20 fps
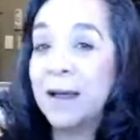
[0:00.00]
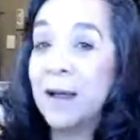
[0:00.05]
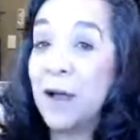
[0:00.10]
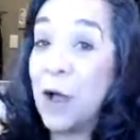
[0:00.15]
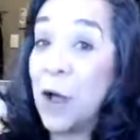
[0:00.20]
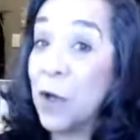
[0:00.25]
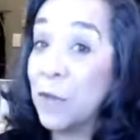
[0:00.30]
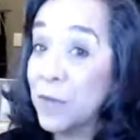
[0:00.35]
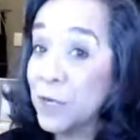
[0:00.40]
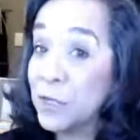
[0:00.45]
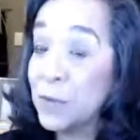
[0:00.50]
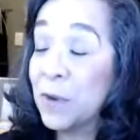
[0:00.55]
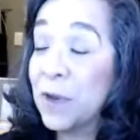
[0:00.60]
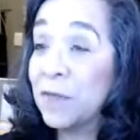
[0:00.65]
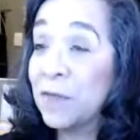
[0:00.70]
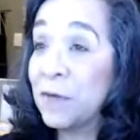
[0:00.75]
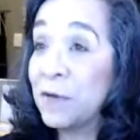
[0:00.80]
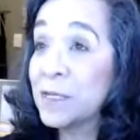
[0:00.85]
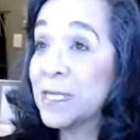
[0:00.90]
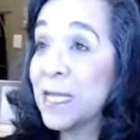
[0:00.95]
on the
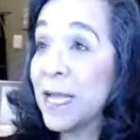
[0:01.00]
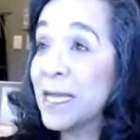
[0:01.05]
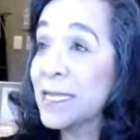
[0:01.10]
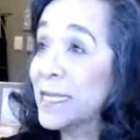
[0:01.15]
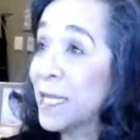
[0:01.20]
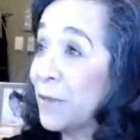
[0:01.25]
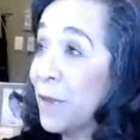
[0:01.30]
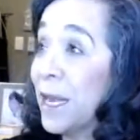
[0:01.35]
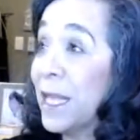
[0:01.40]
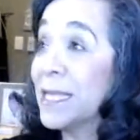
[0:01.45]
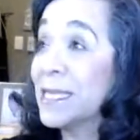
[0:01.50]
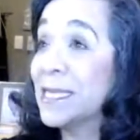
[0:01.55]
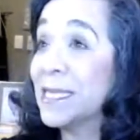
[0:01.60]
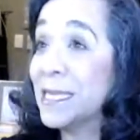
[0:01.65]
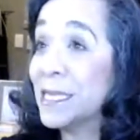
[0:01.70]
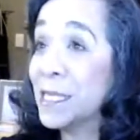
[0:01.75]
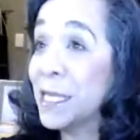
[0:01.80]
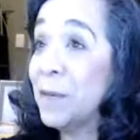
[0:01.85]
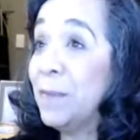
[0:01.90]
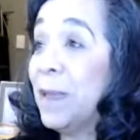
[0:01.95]
21st, guys, get ready because
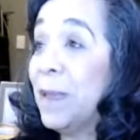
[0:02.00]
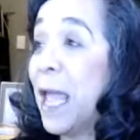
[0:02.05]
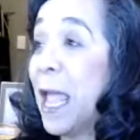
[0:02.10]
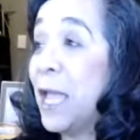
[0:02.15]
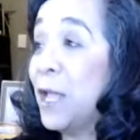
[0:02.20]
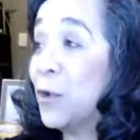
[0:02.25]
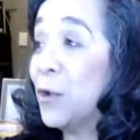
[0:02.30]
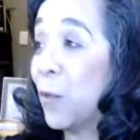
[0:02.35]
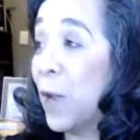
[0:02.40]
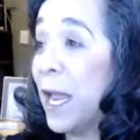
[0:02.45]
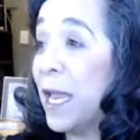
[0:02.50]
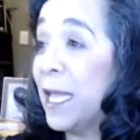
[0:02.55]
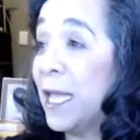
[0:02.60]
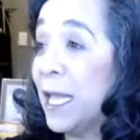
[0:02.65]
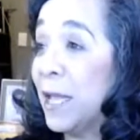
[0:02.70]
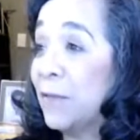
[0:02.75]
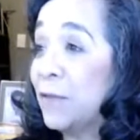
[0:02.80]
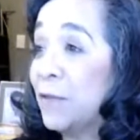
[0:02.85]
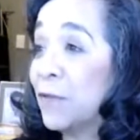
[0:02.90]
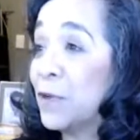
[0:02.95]
this could be a great
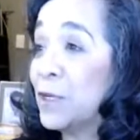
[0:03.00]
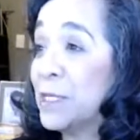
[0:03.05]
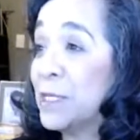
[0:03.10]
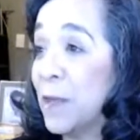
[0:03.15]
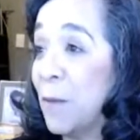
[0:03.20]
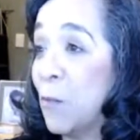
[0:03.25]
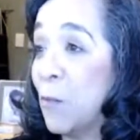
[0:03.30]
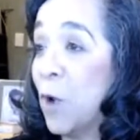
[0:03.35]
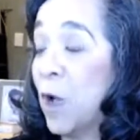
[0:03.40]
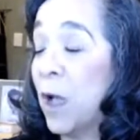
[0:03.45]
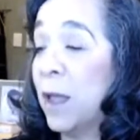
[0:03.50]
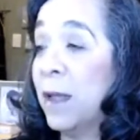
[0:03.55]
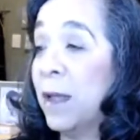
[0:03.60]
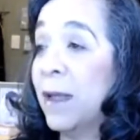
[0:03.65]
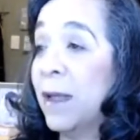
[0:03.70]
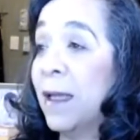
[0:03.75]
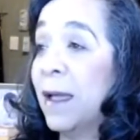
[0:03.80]
gift for someone.